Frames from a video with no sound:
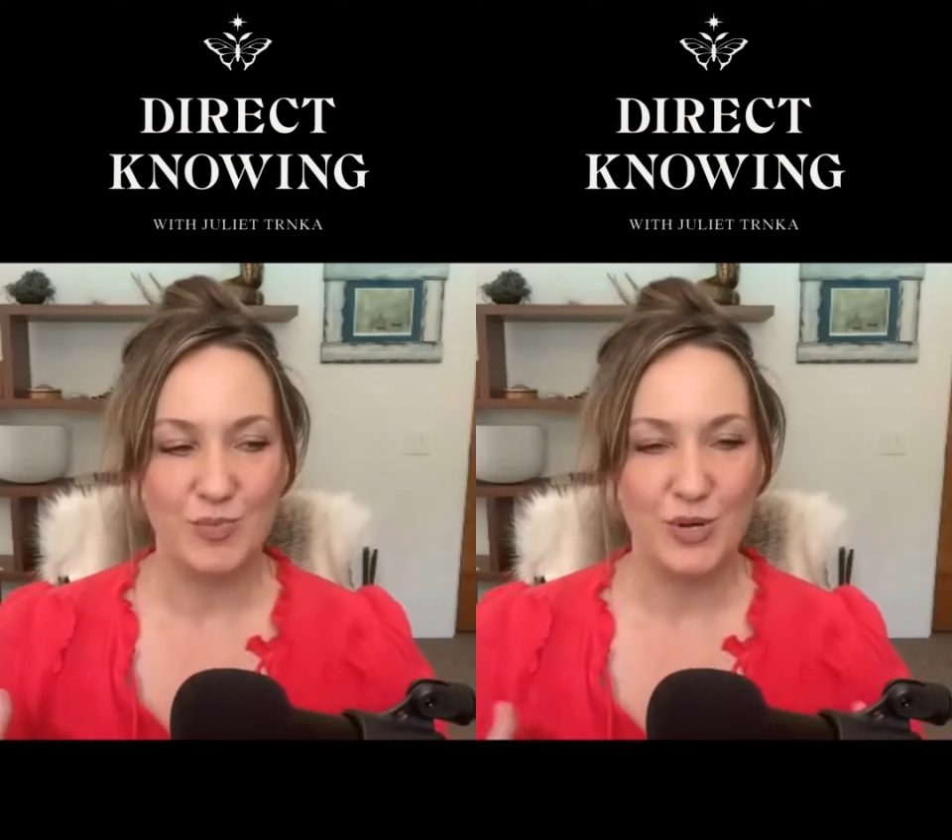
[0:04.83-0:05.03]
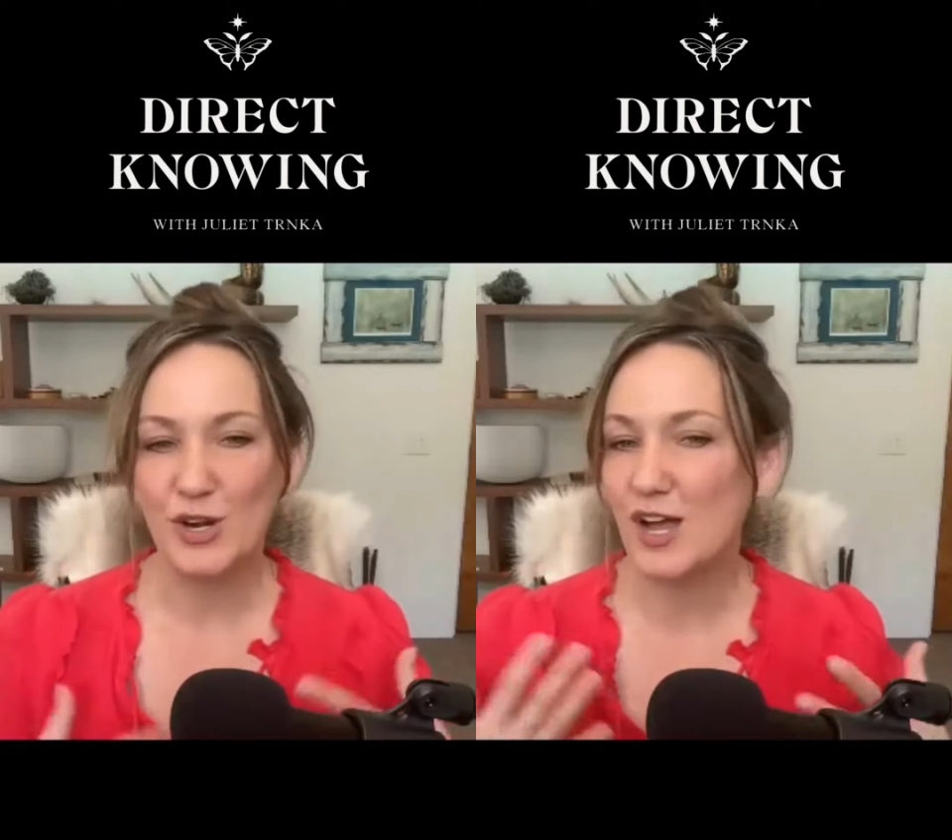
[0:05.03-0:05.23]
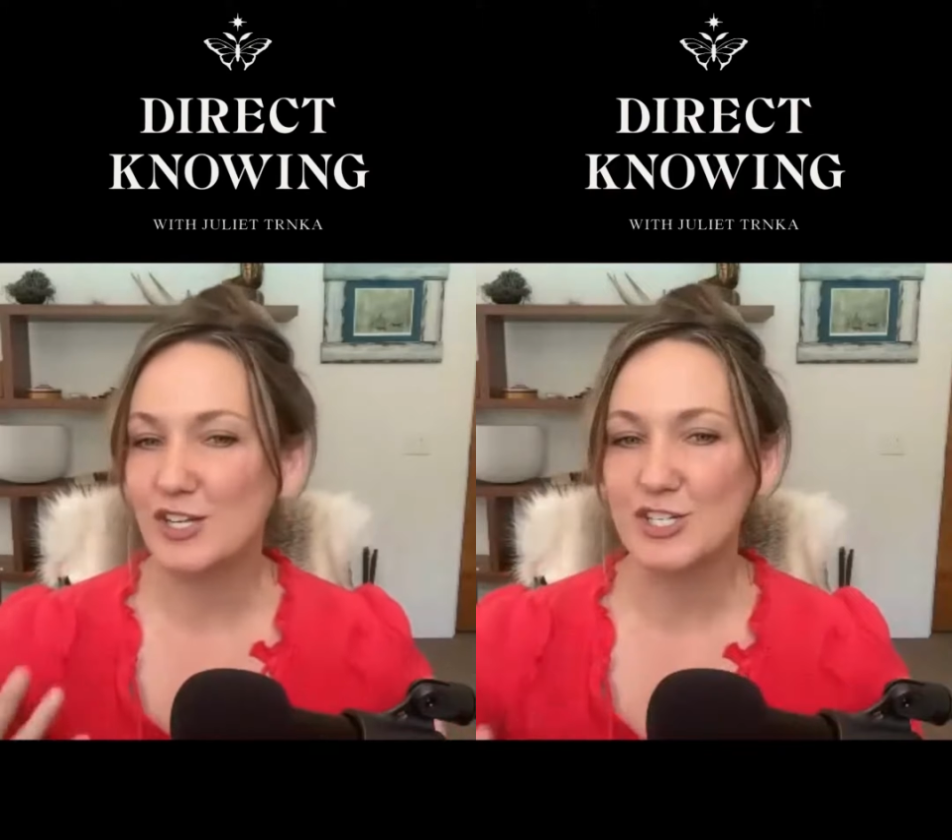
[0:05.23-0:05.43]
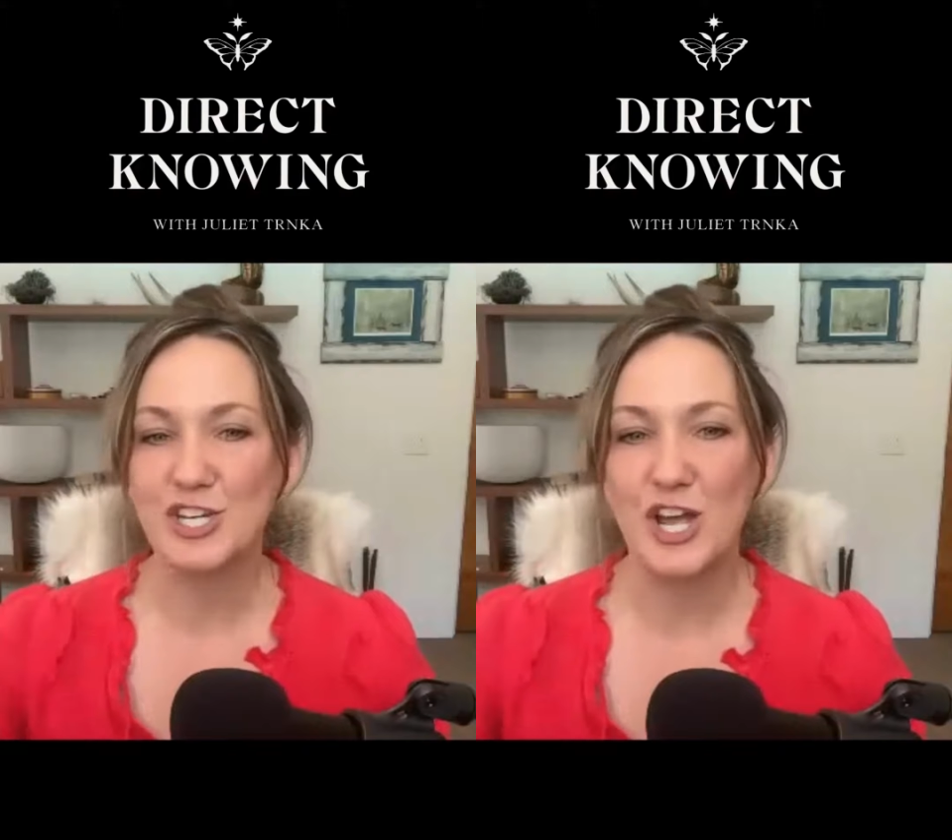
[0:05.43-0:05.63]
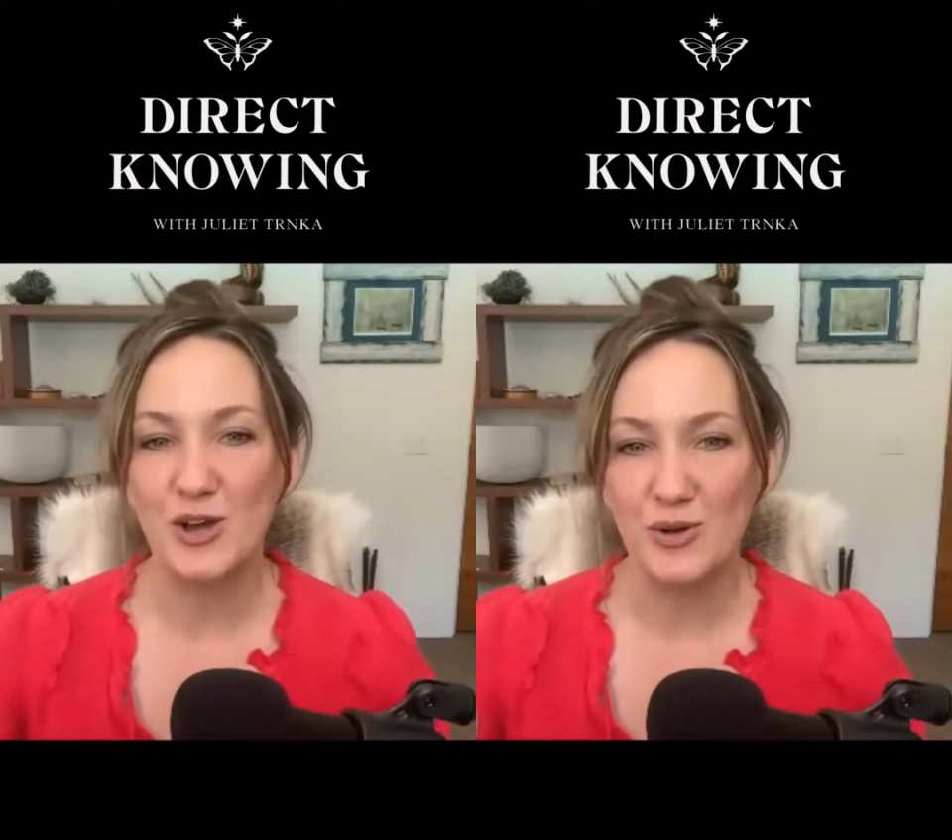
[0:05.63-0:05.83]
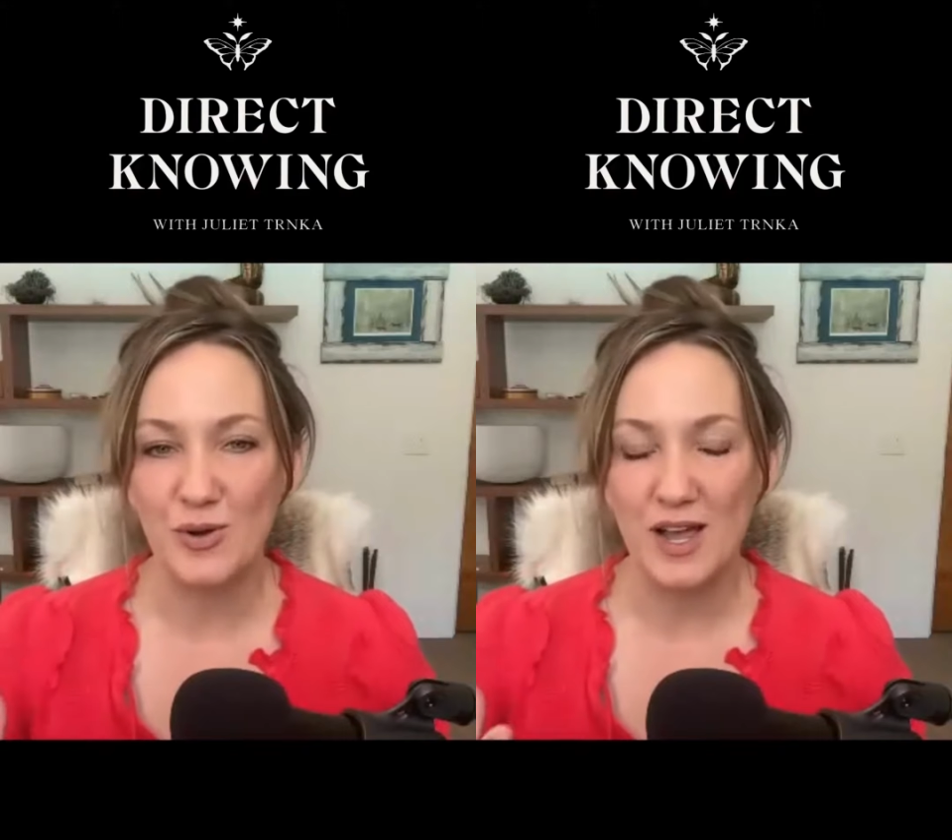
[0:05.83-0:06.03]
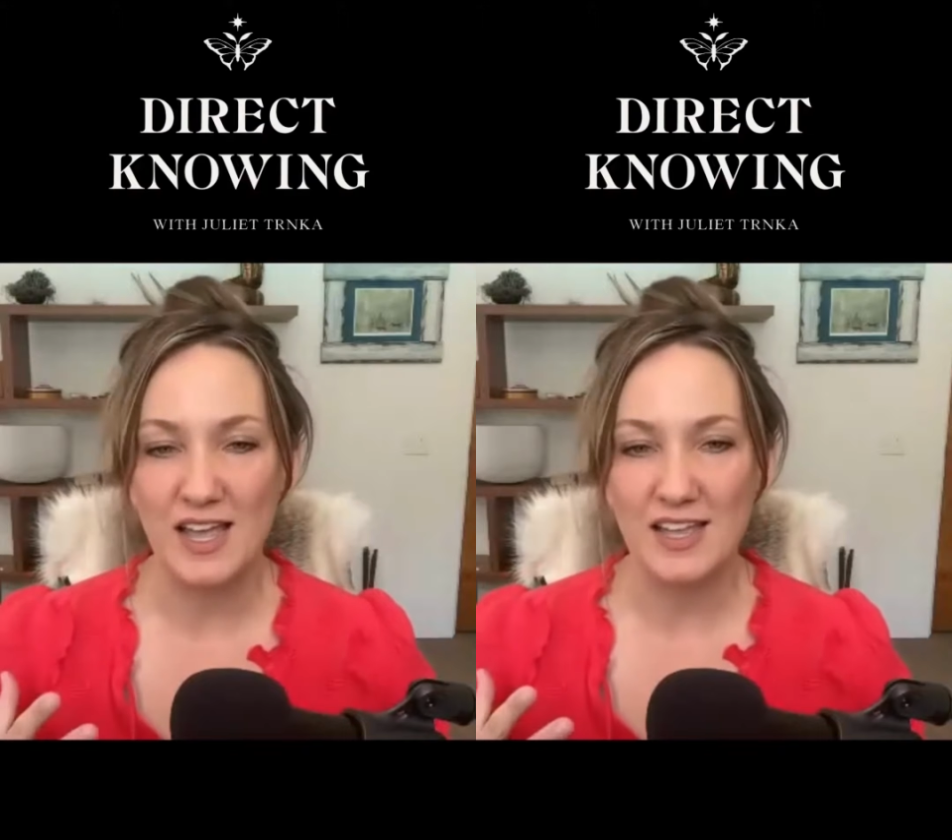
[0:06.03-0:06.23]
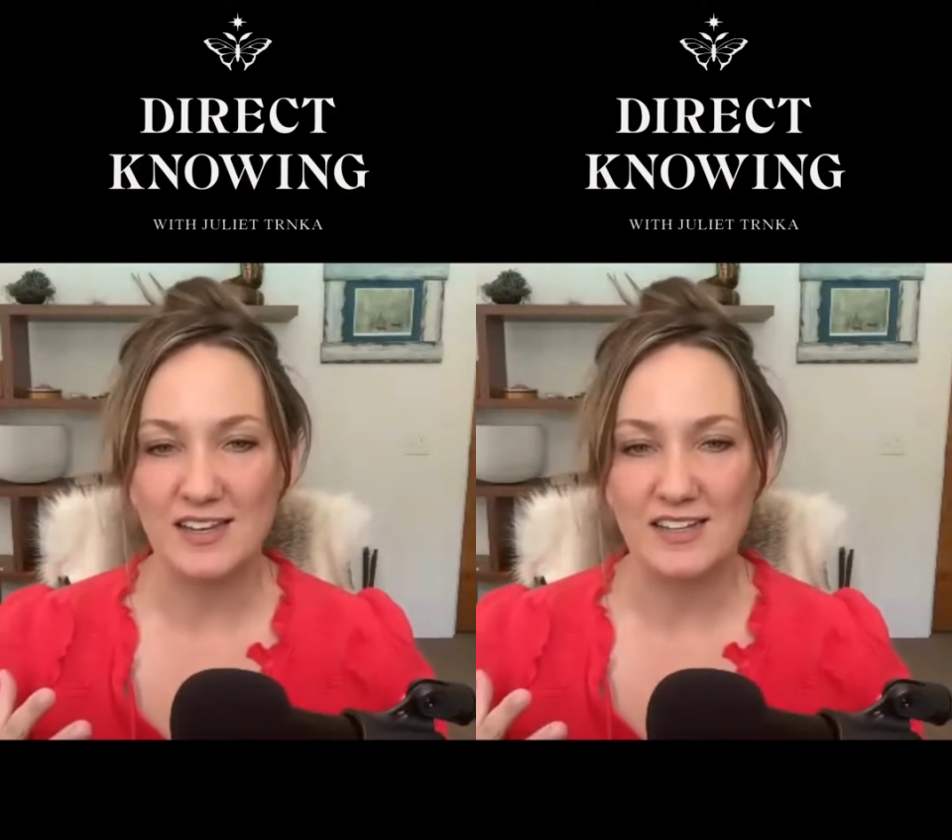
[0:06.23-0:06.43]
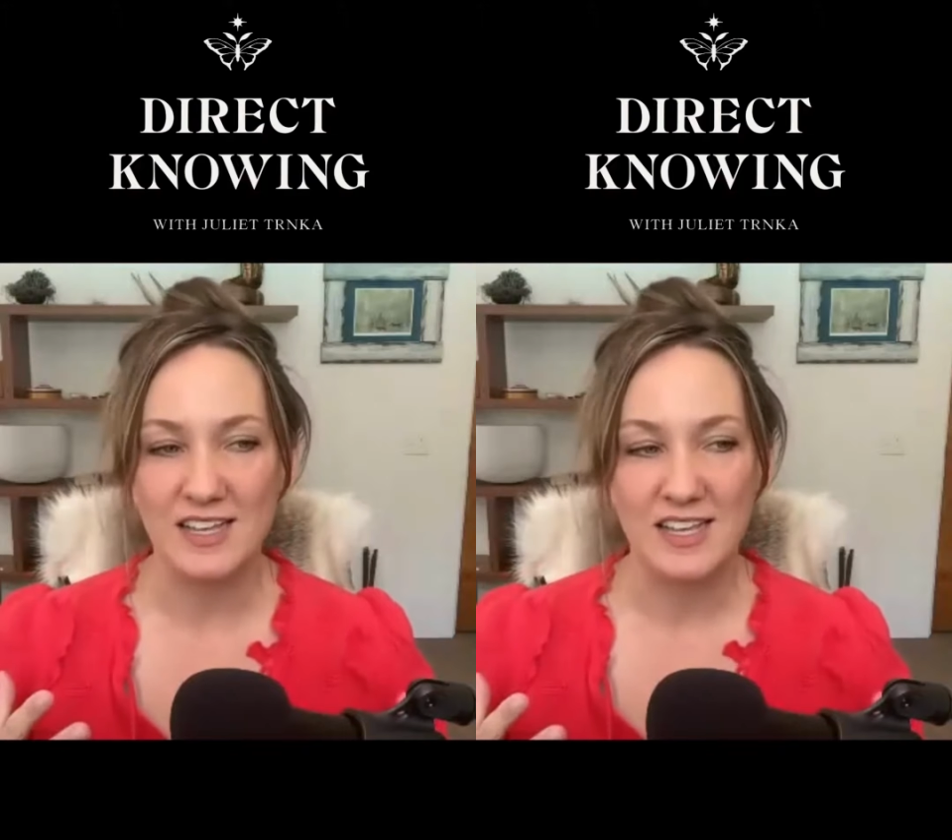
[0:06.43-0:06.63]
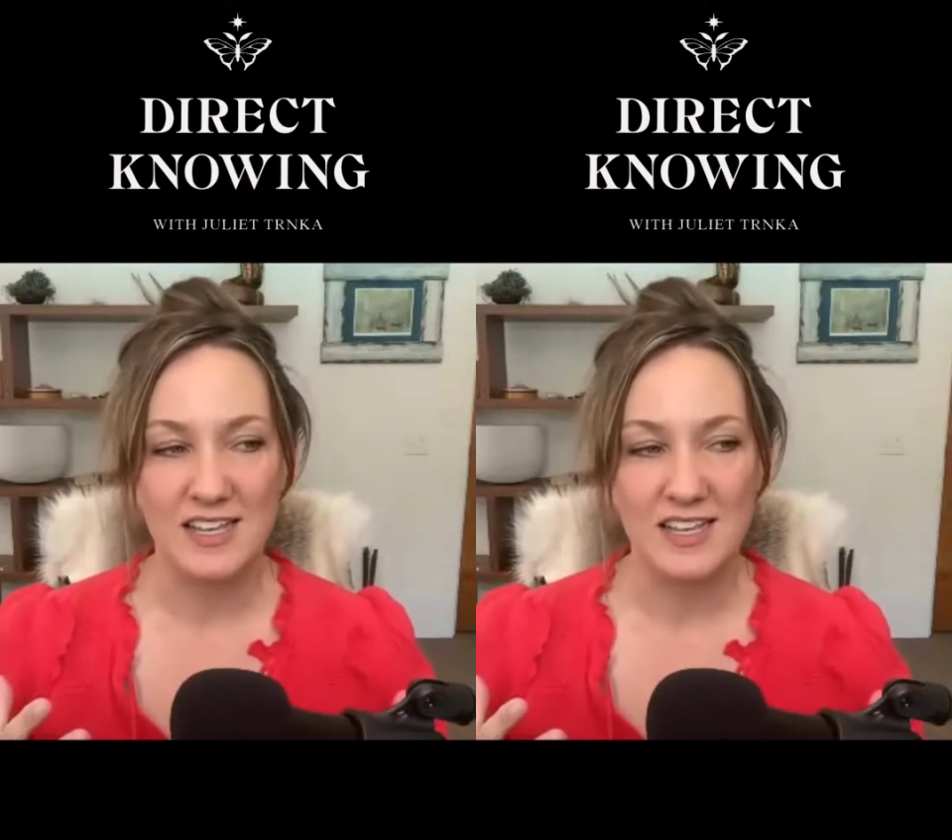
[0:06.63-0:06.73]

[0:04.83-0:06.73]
put on a show and